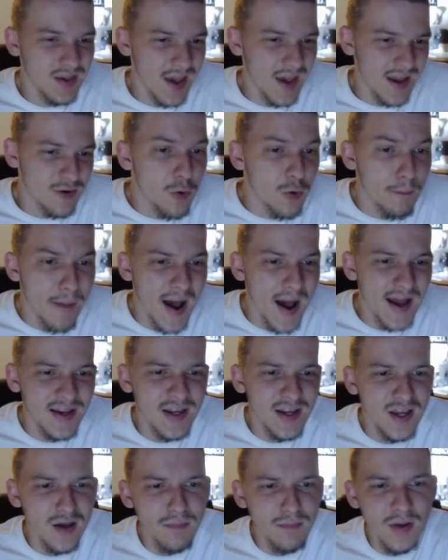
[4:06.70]
I don't mind
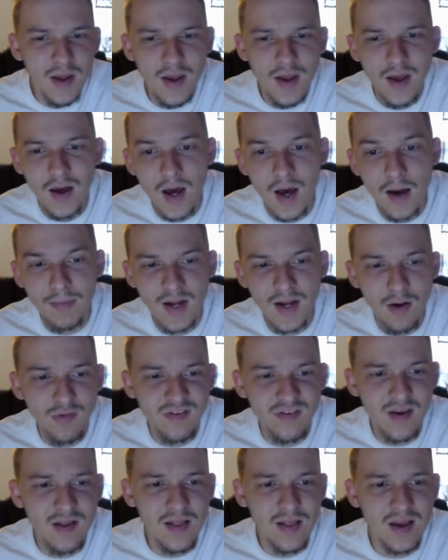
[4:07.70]
him. Uh, but I would
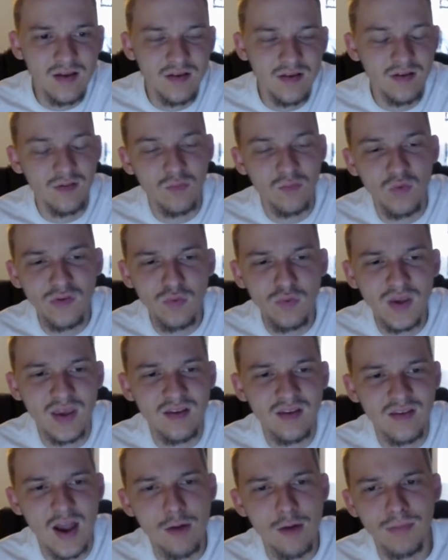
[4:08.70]
say like once we
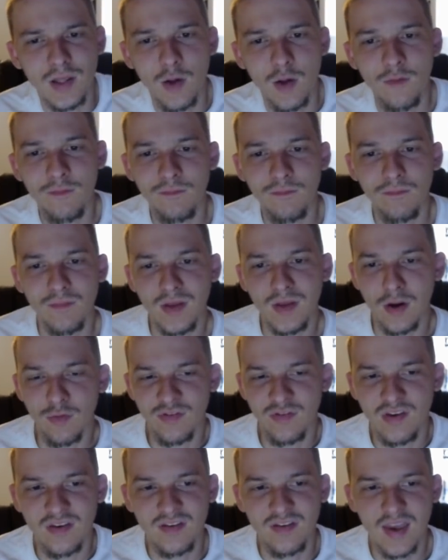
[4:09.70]
get down below you know
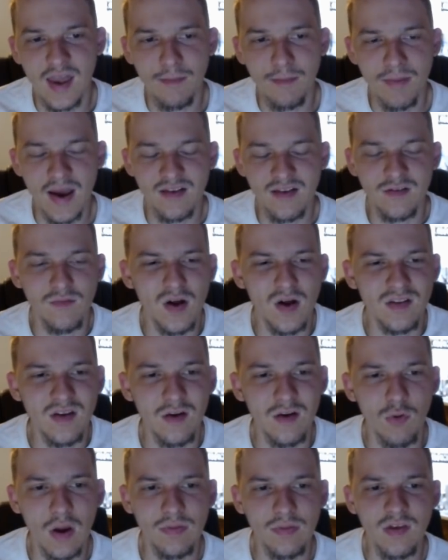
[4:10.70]
6K past
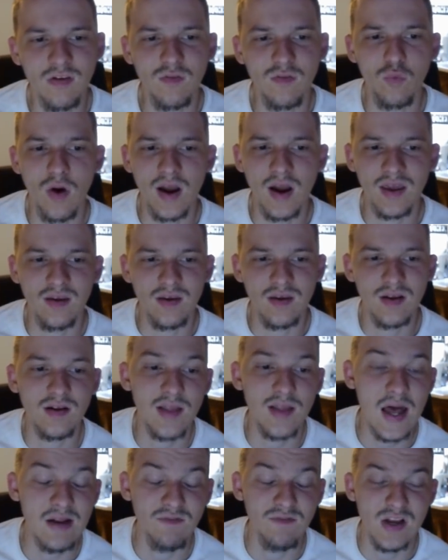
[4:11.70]
Devonte Graham, this is where I get a
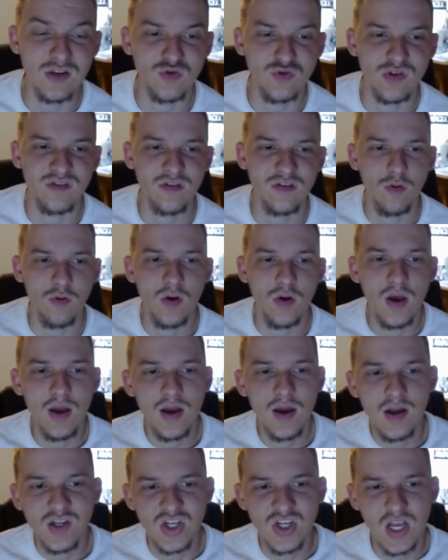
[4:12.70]
lot of interest. So
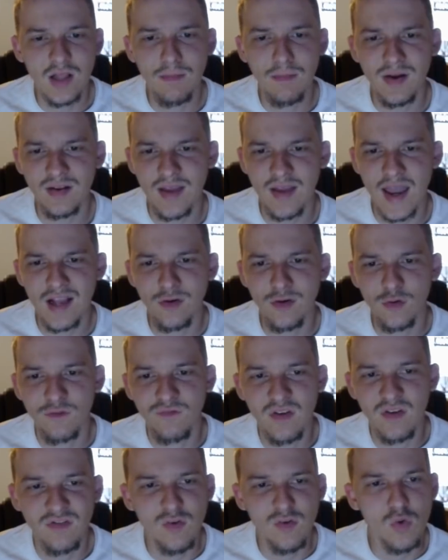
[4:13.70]
Jalen McDaniels
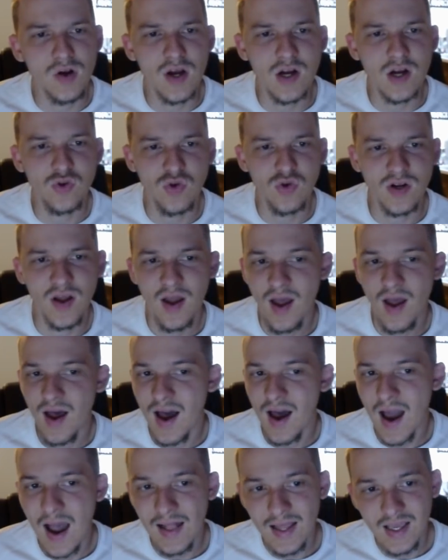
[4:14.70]
5100.
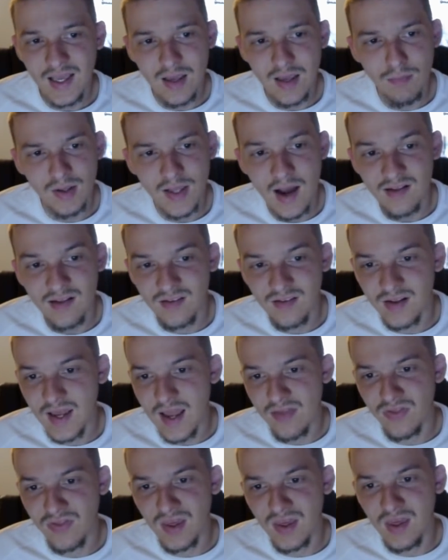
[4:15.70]
I like him a lot today.
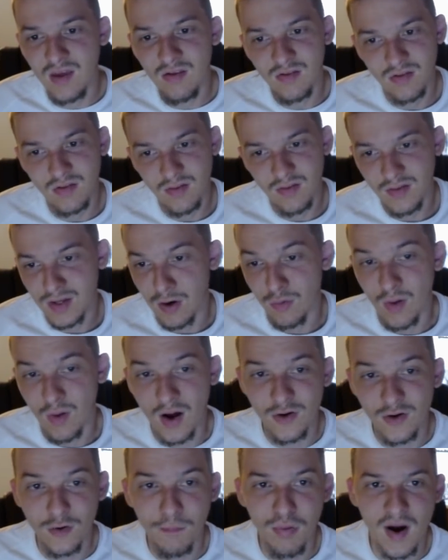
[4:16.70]
I think he's you know
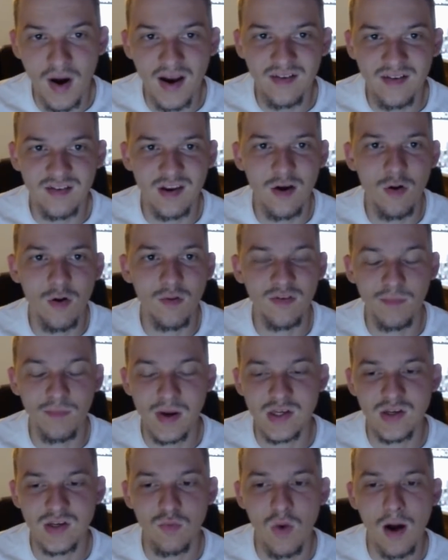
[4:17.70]
underpriced here,
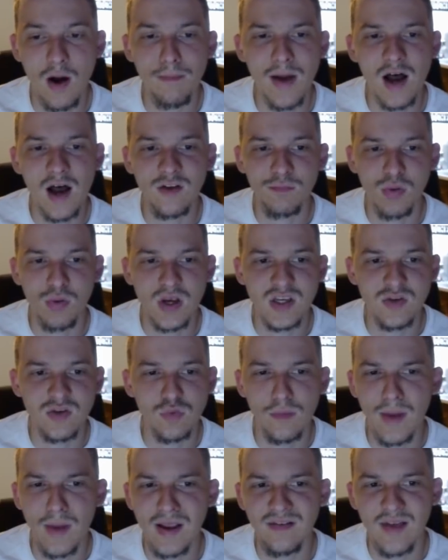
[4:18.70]
especially while Miles Bridges
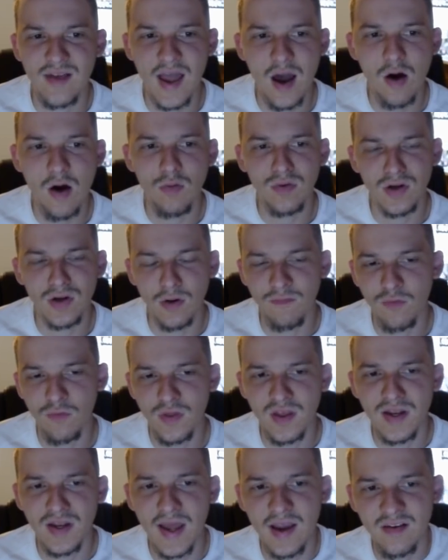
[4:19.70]
remains out. You know for
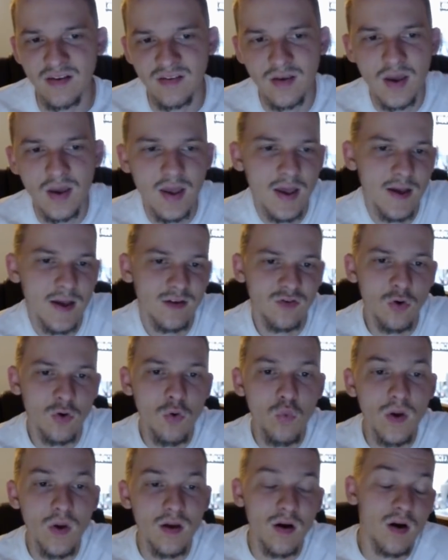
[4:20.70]
the next
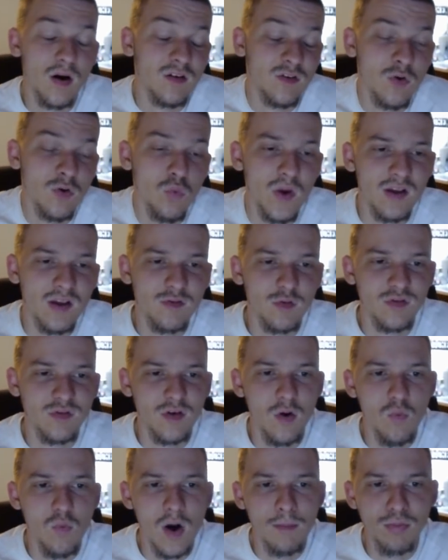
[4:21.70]
two uh, two weeks or
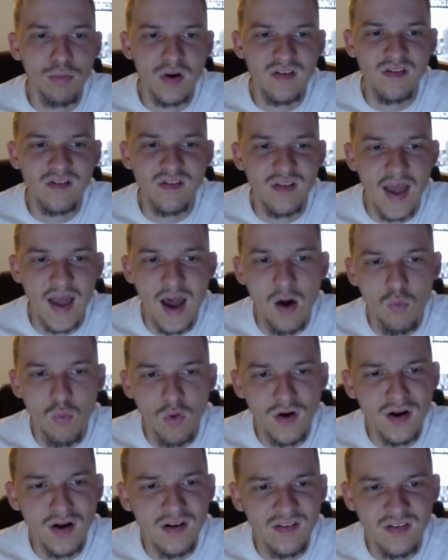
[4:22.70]
so while Bridges is out, we're
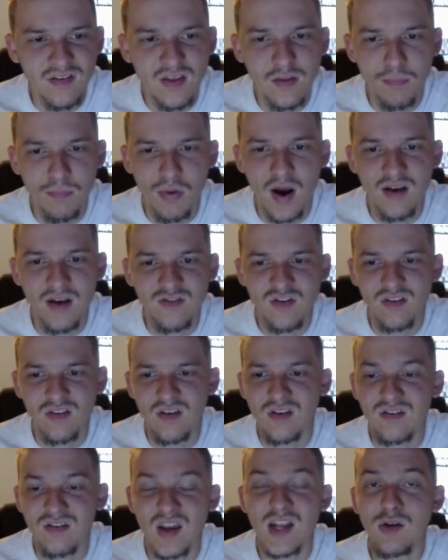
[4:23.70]
going to see the price just
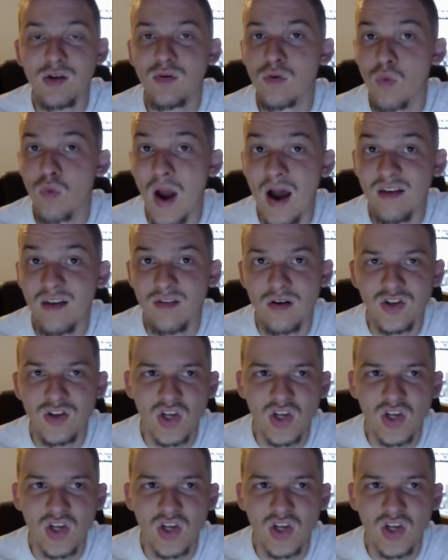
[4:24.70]
continue to rise on